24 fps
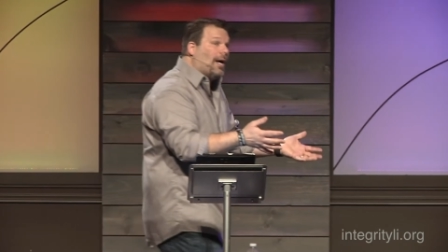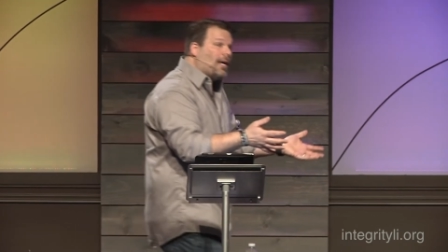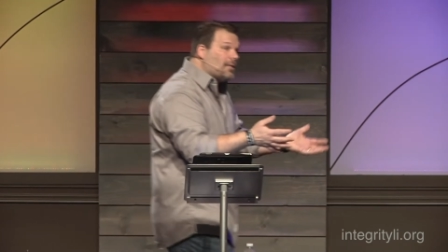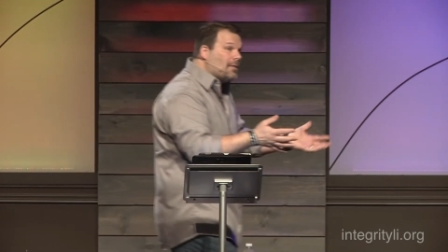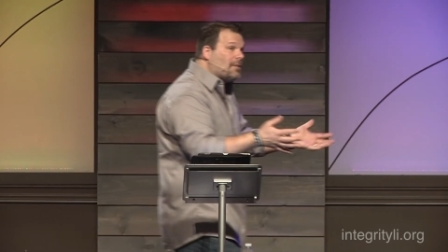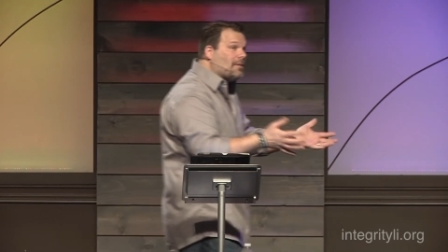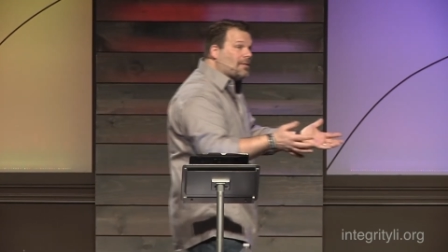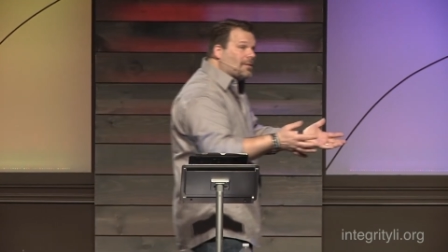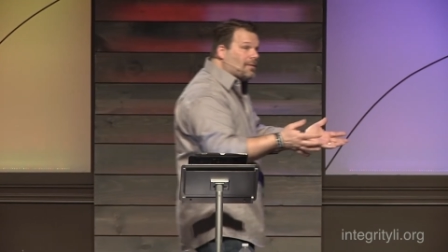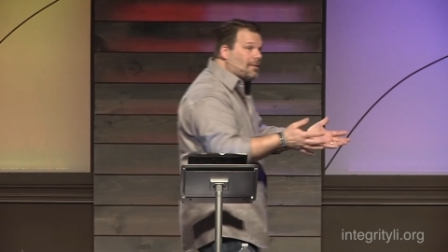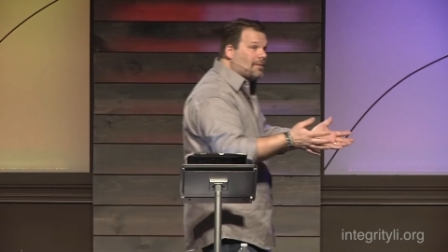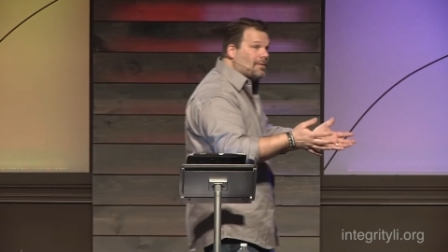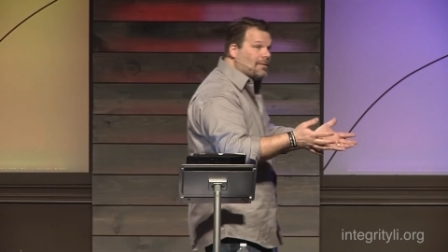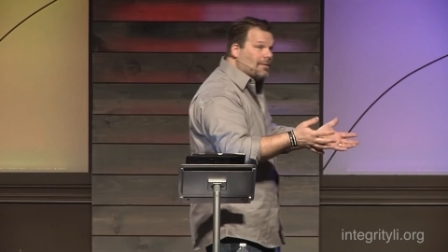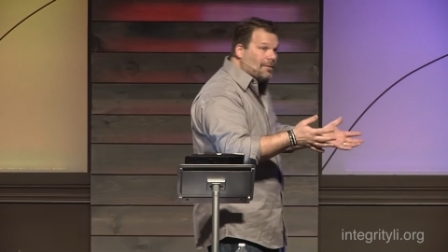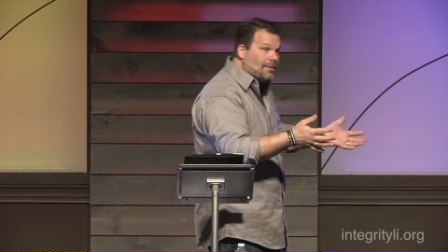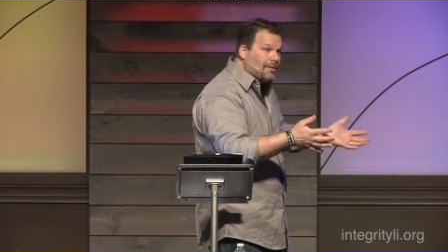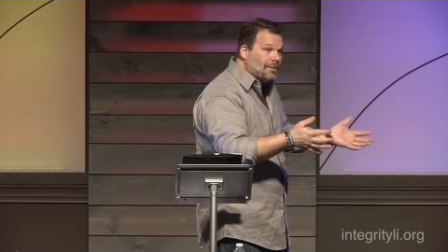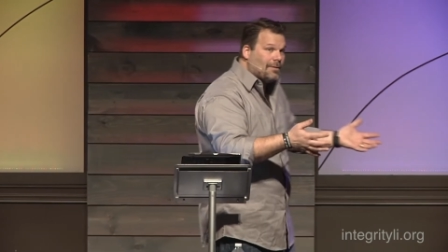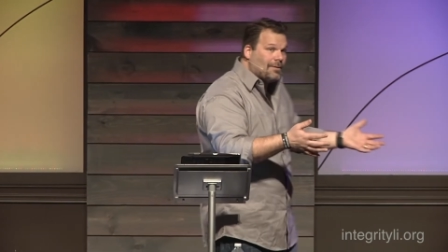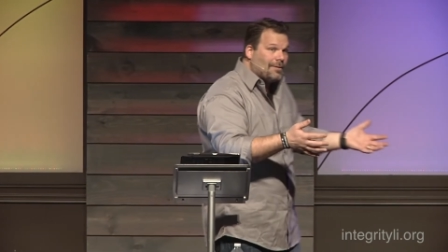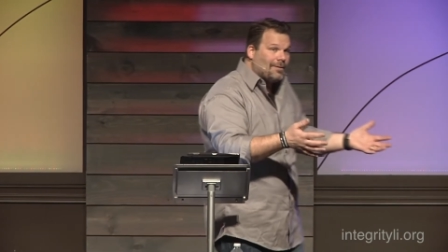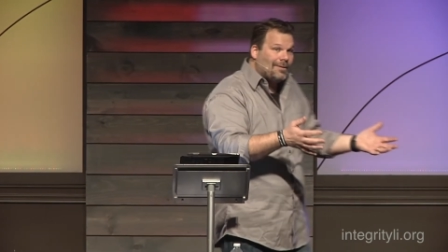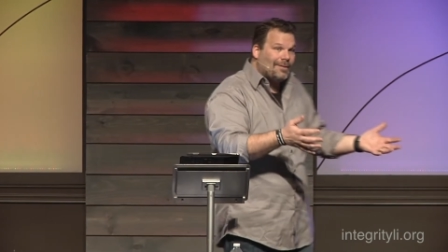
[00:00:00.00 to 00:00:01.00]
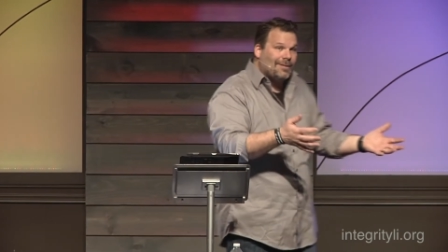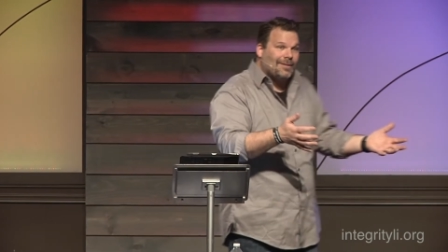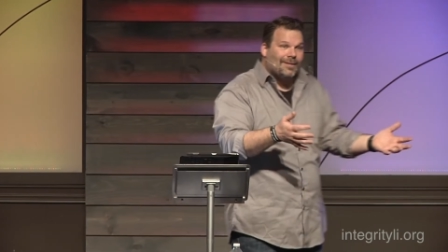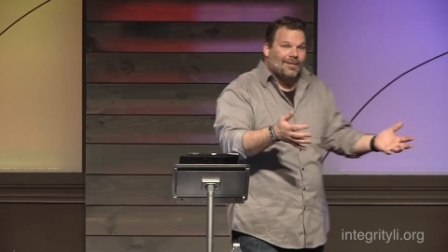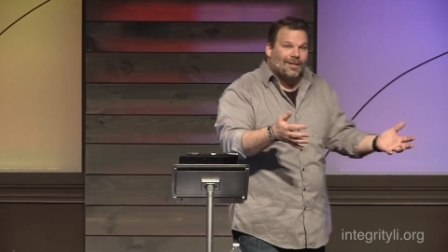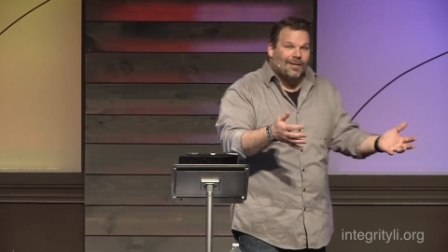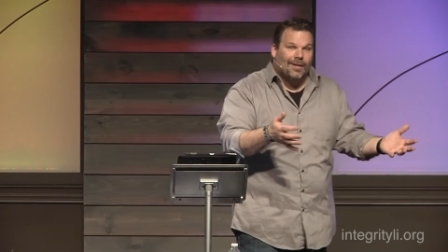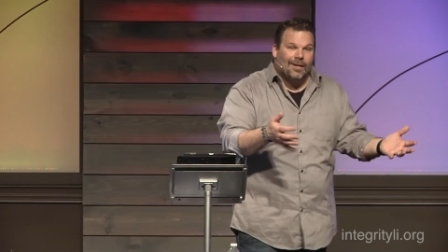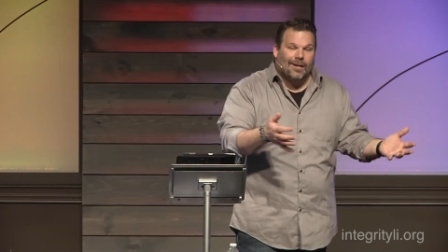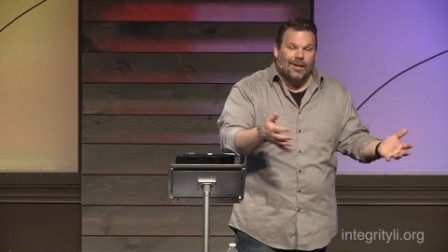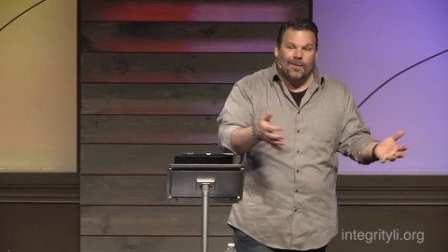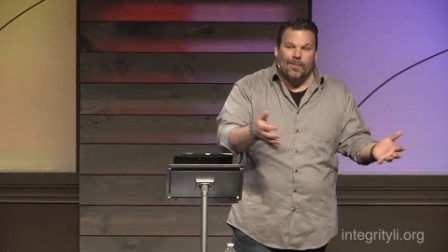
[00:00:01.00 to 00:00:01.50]
us,
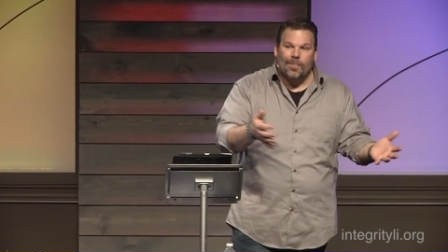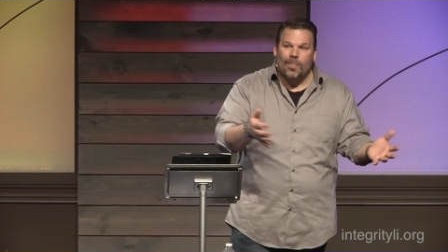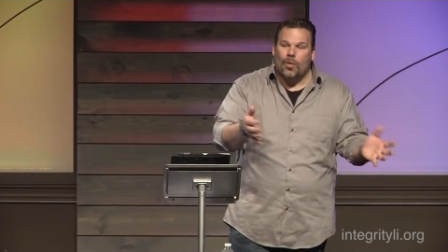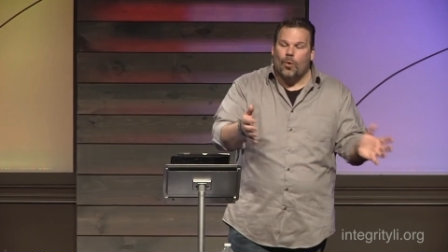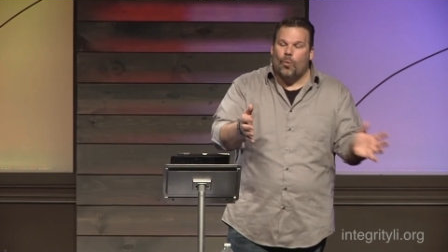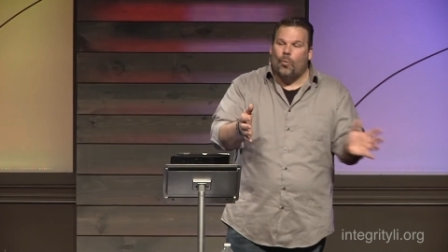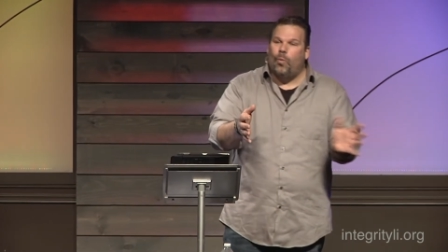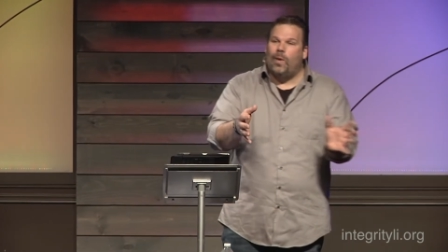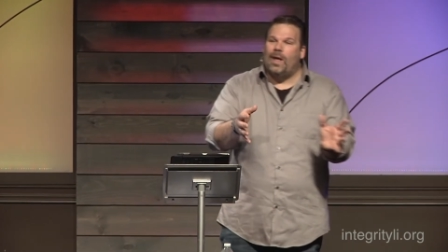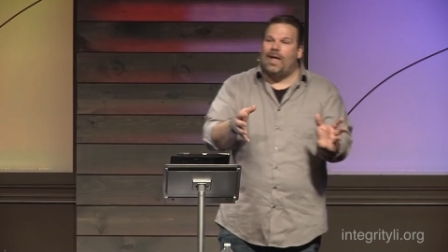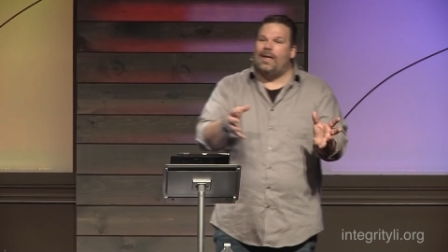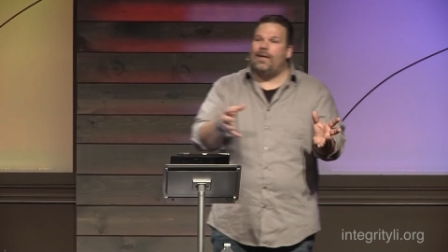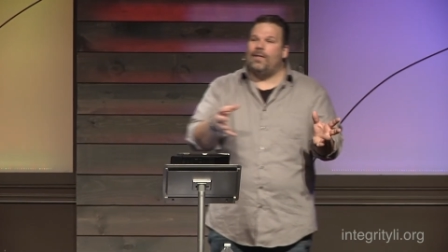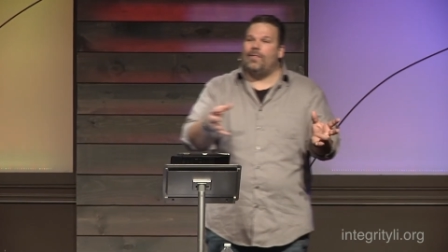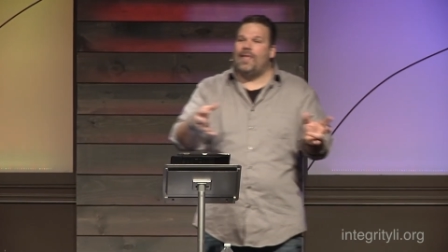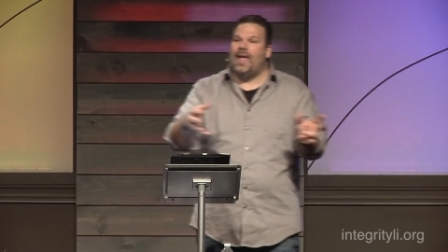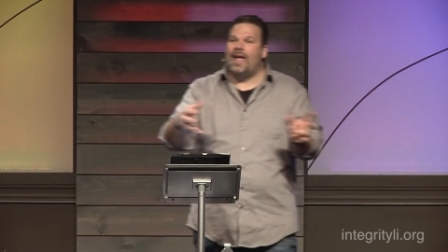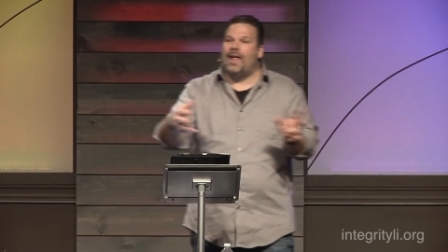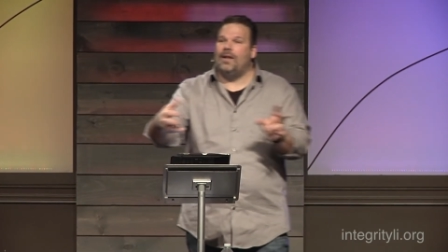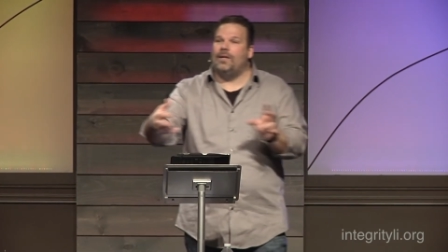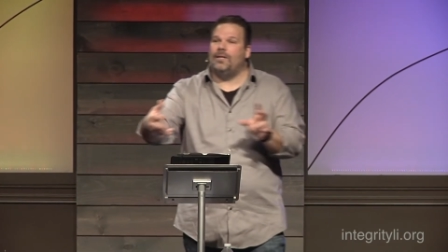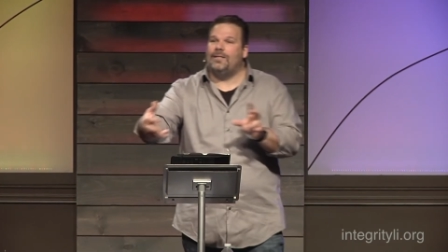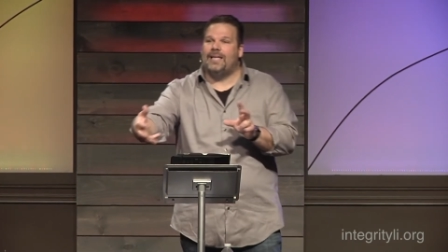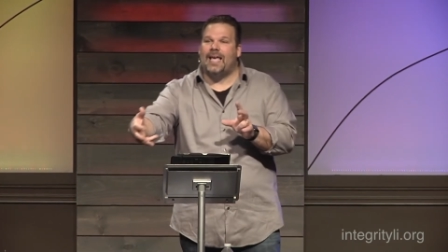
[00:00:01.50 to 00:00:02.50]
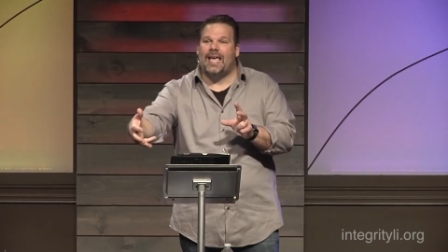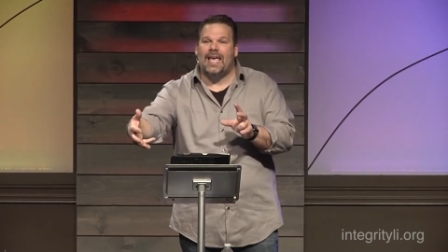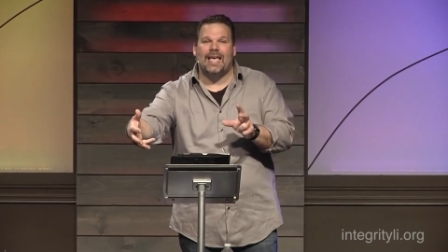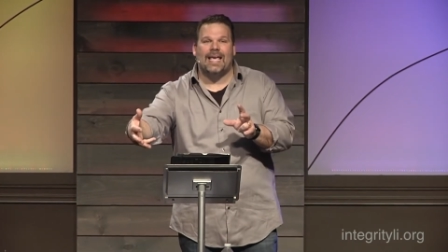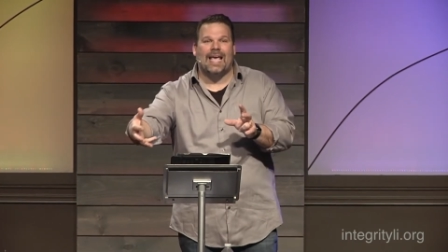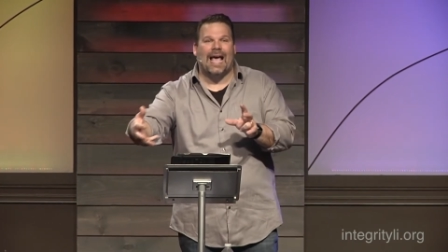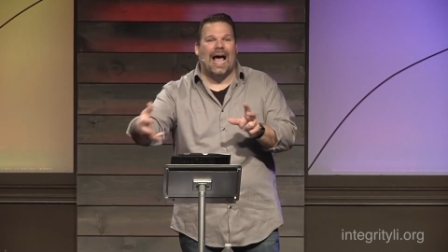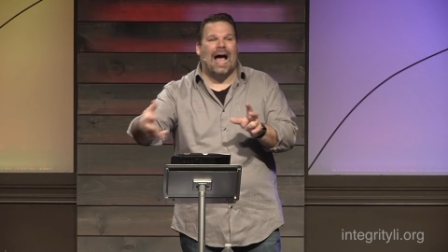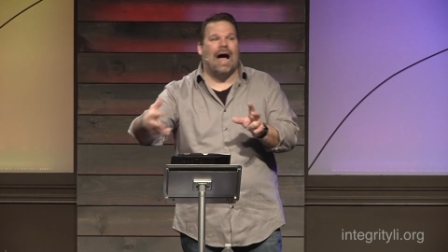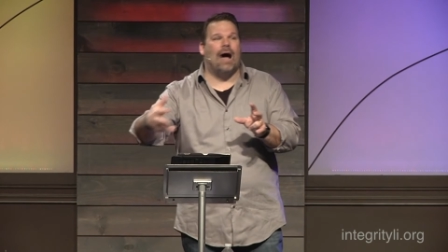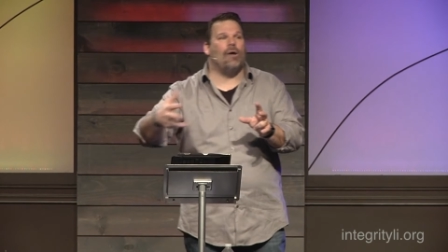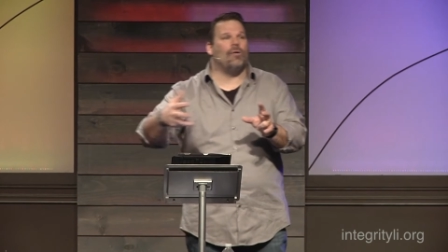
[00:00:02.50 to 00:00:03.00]
we then
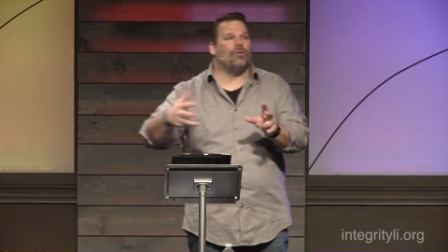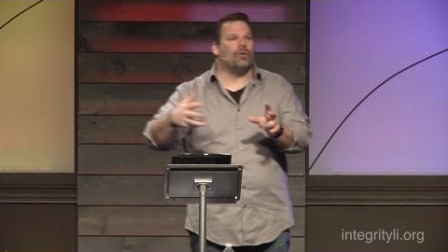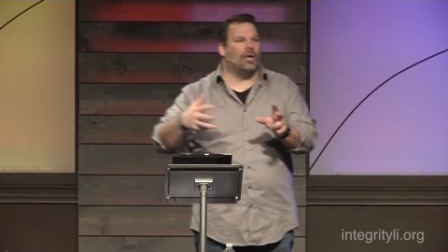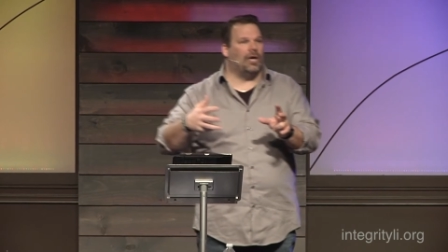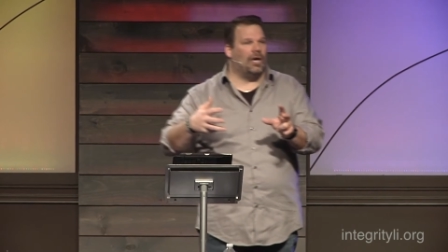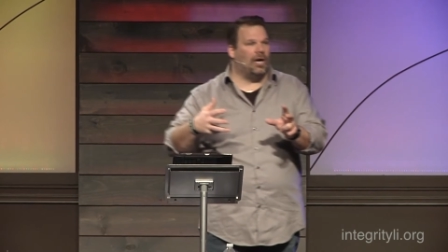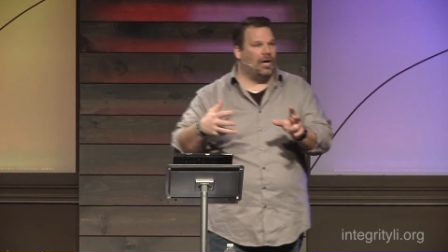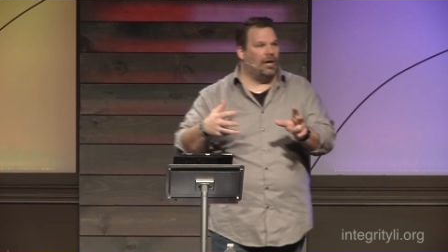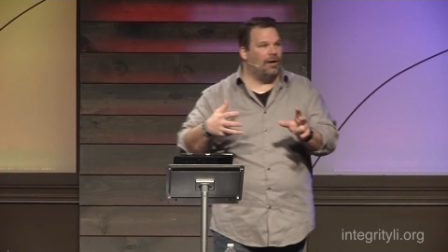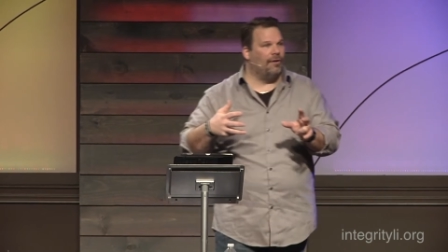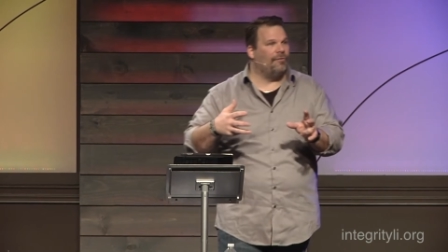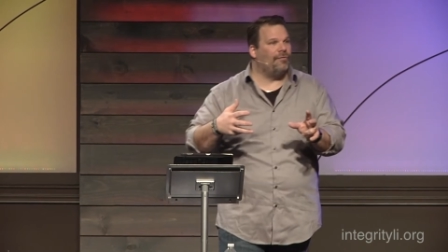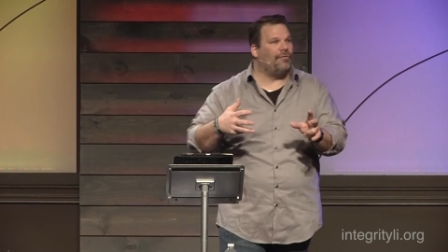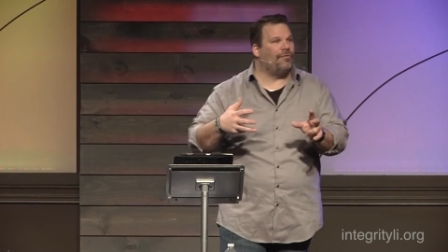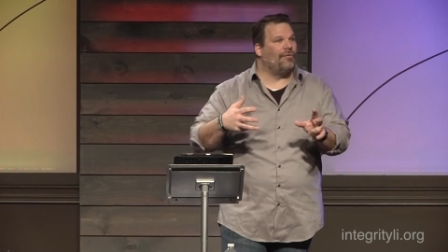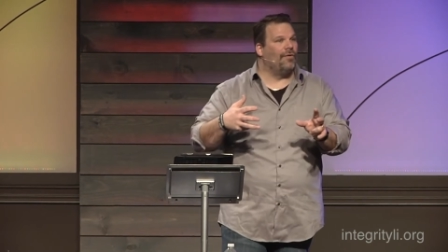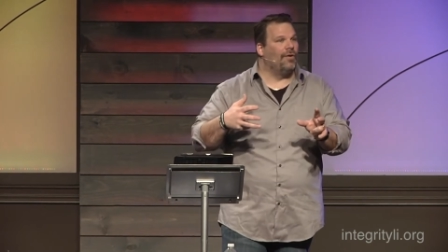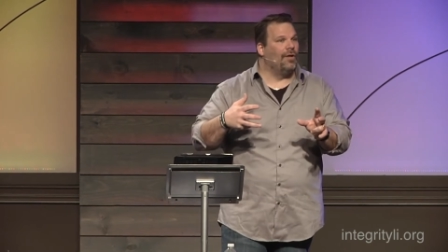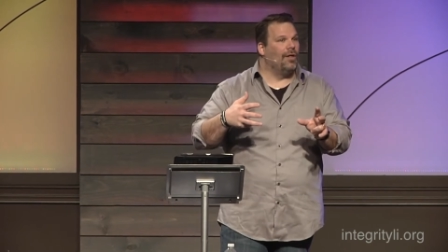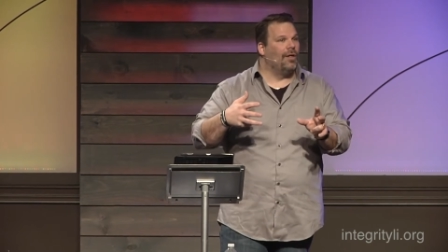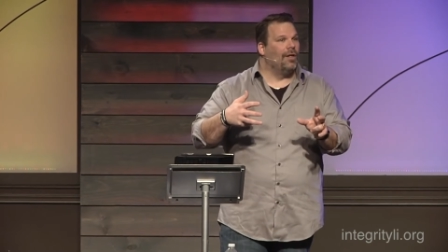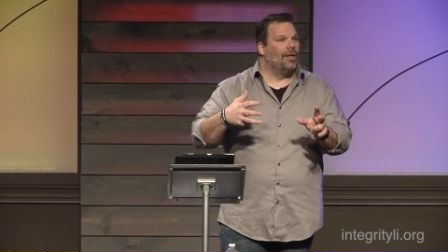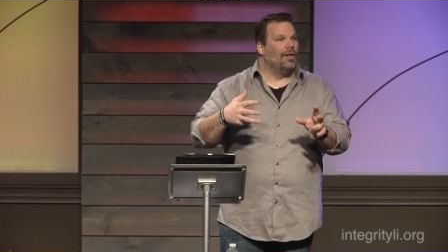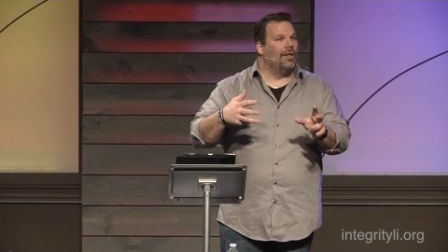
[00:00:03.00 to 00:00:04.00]
take out of